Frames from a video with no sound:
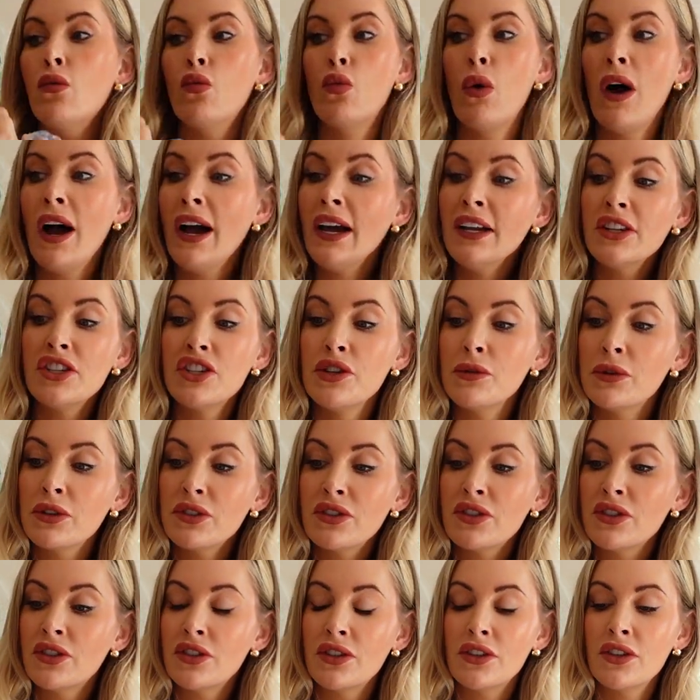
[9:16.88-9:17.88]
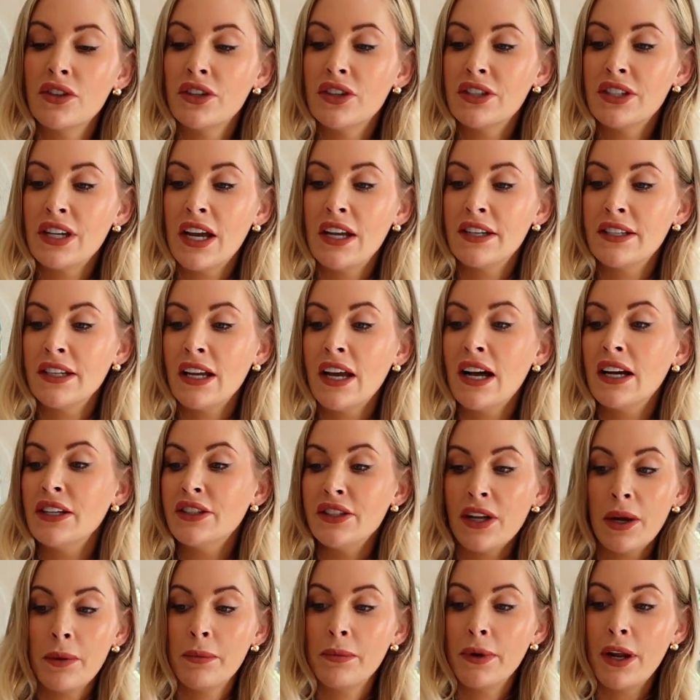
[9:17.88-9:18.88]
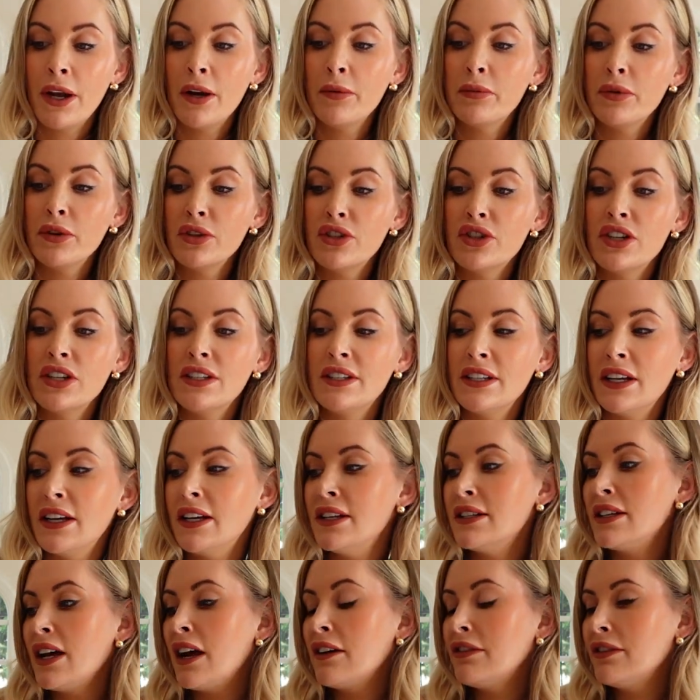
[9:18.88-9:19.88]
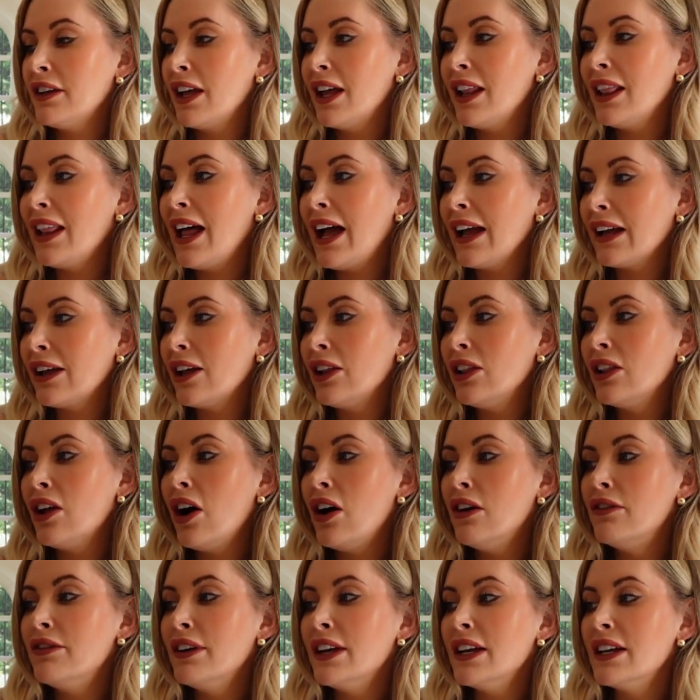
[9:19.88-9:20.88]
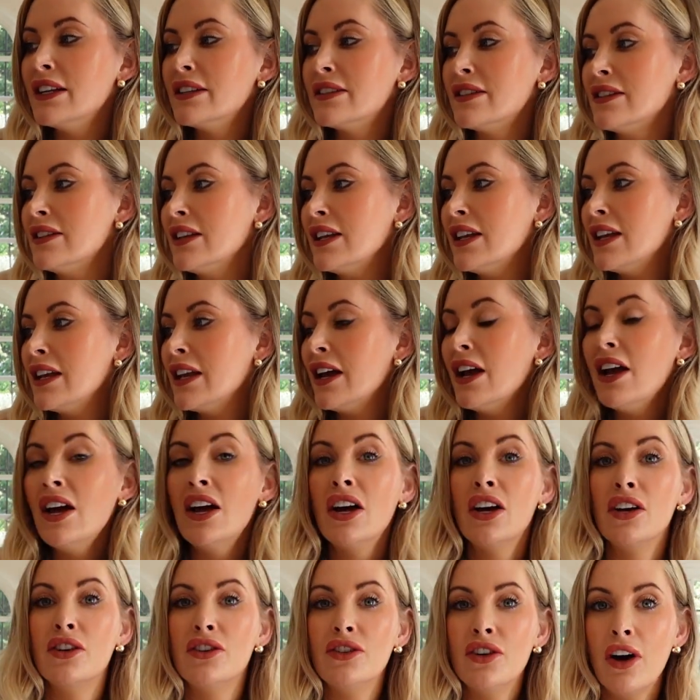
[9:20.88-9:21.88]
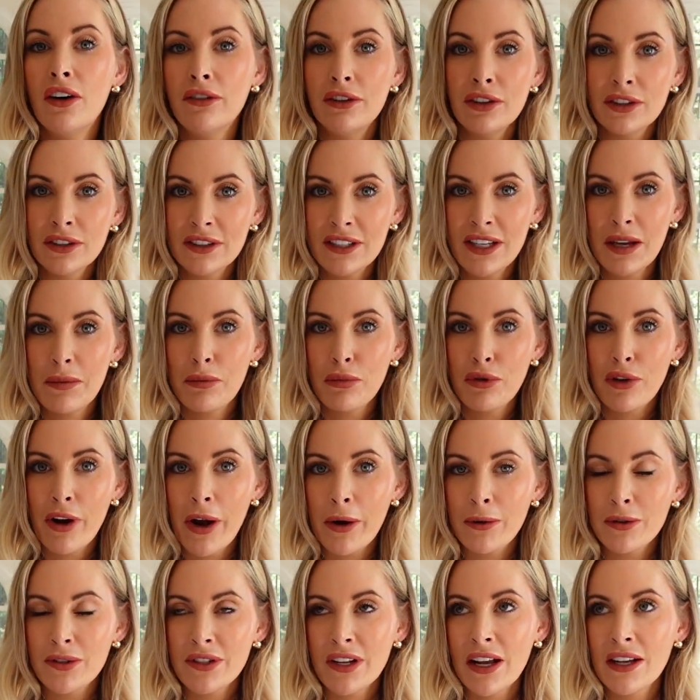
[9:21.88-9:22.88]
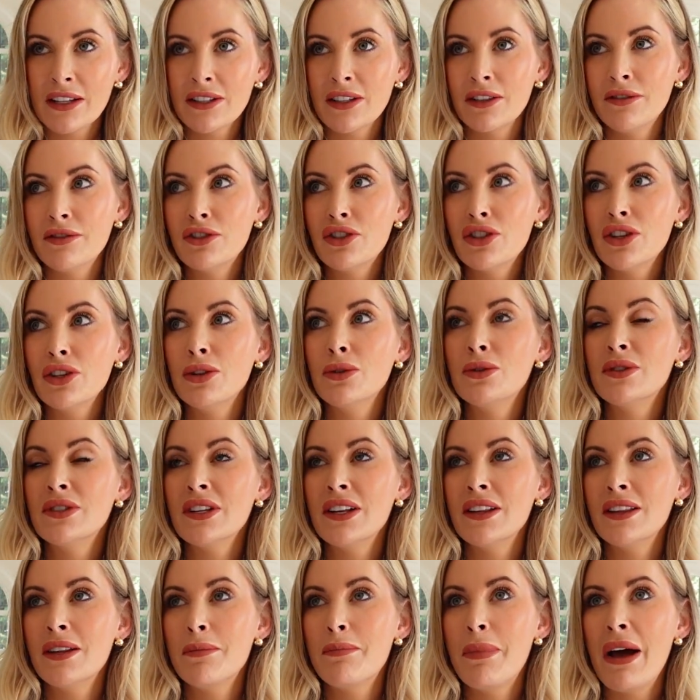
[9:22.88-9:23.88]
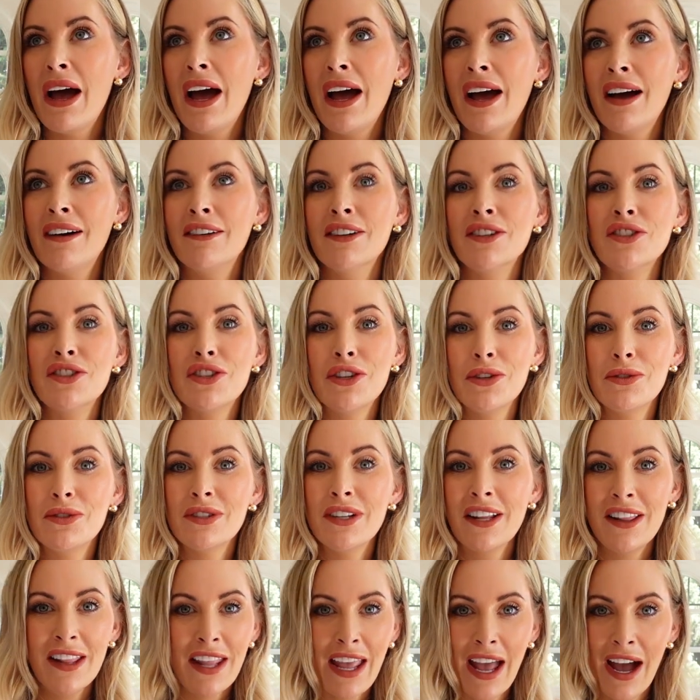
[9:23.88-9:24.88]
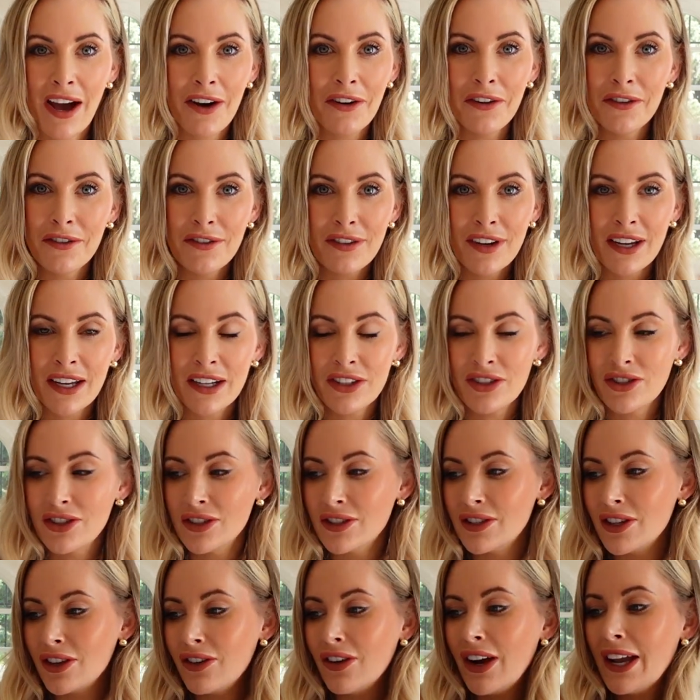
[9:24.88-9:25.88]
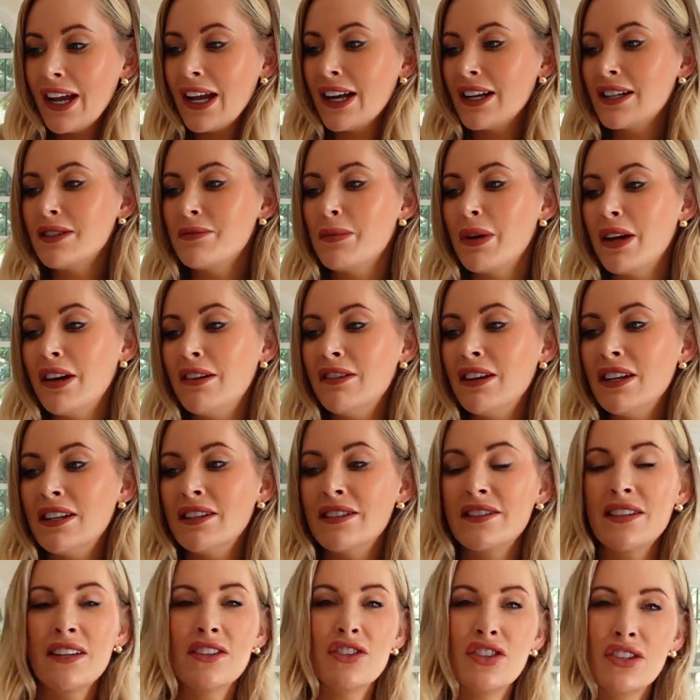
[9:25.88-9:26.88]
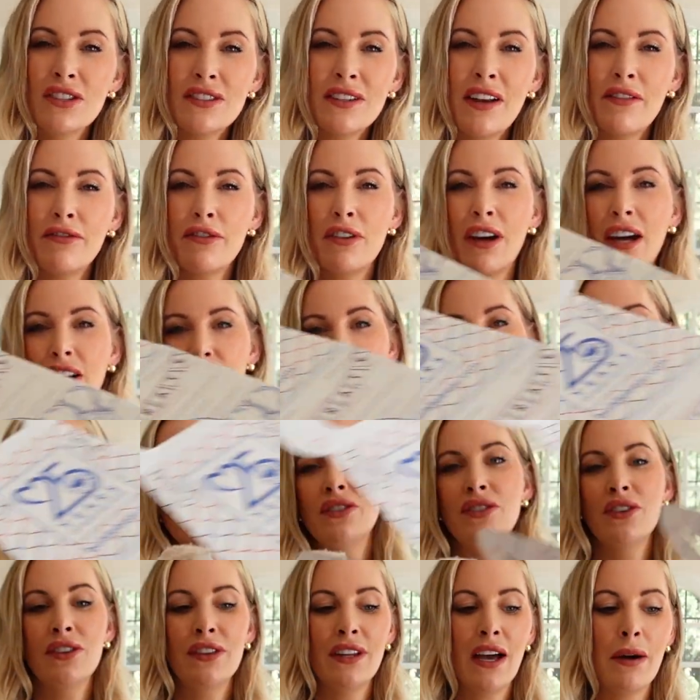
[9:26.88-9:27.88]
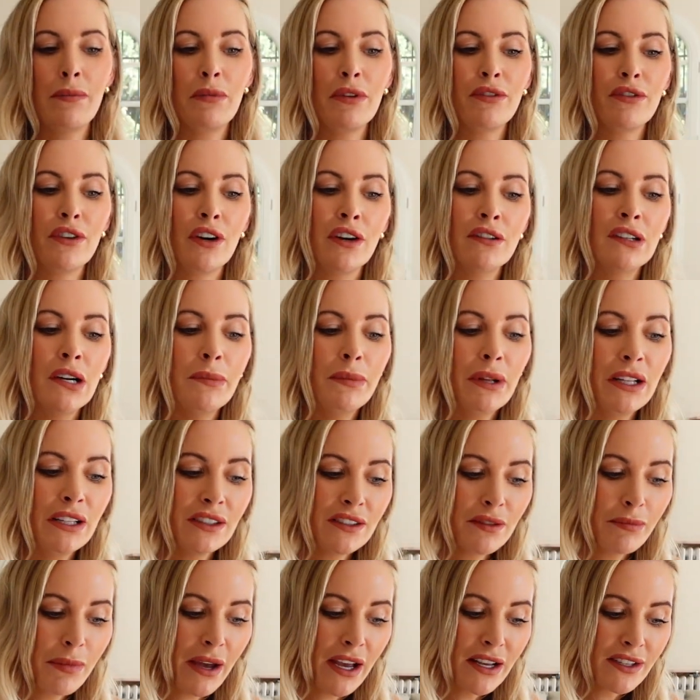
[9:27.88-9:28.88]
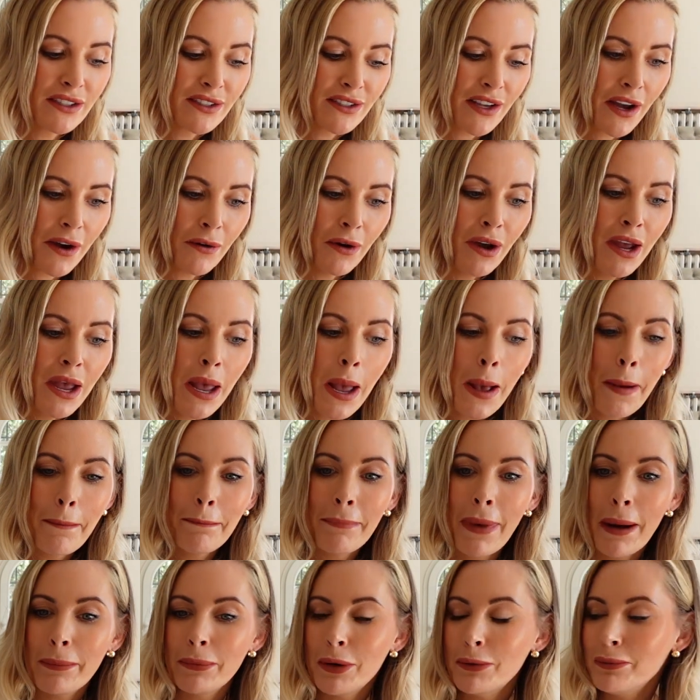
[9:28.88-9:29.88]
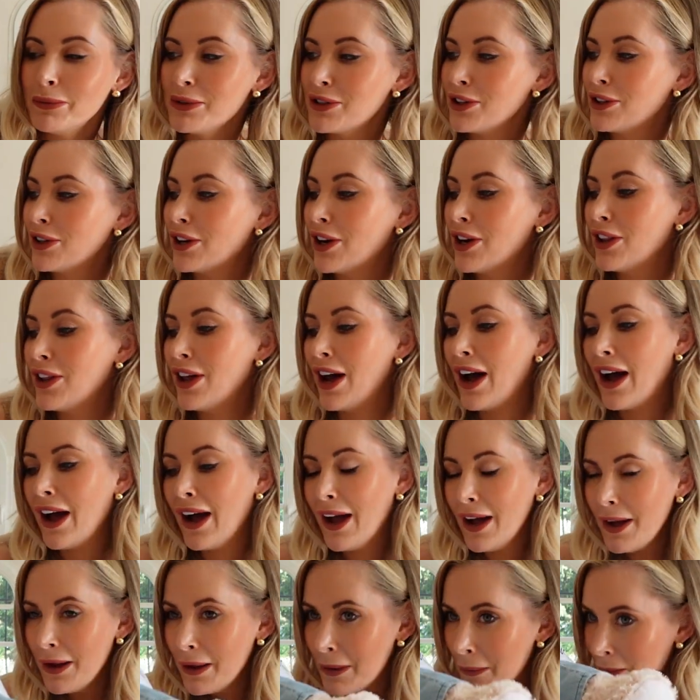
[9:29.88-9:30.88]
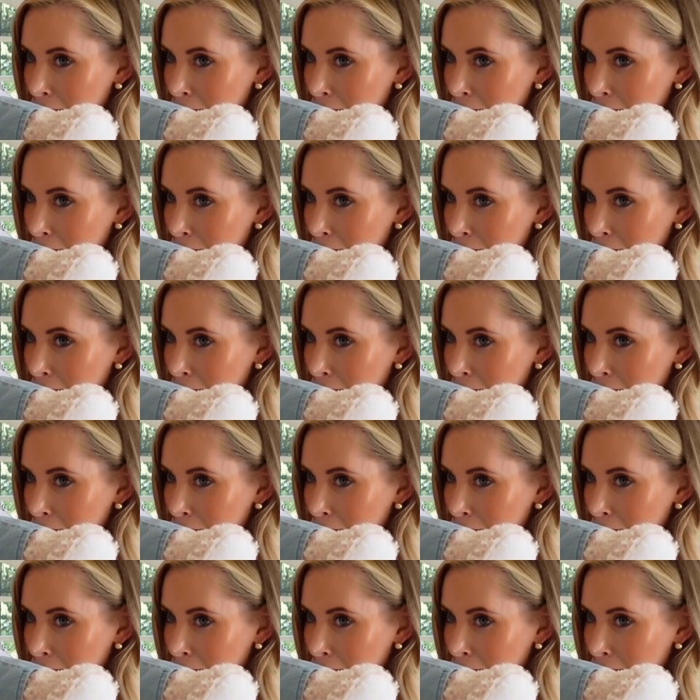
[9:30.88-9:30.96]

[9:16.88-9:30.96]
Why she wanted another teddy, I don't know, but she did. I feel like a lot of it is the novelty process of choosing the bear and choosing the outfit. It's just a great experience, and she's never actually done that before at Build-A-Bear. So, my mum took her there.